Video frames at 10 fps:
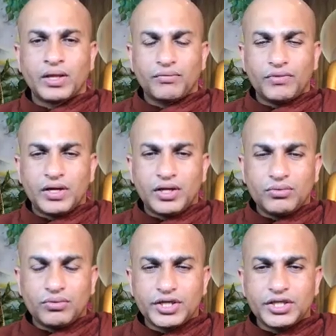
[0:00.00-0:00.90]
when
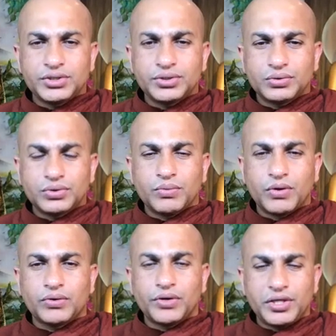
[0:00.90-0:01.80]
you reach to
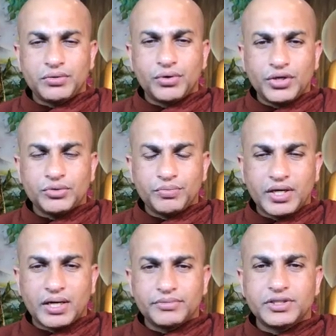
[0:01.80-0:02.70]
tomorrow it's going to
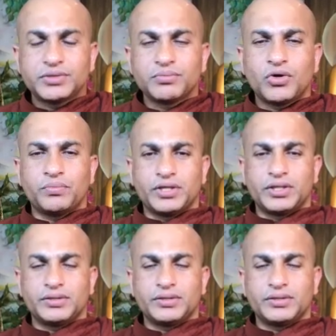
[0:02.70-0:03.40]
become this moment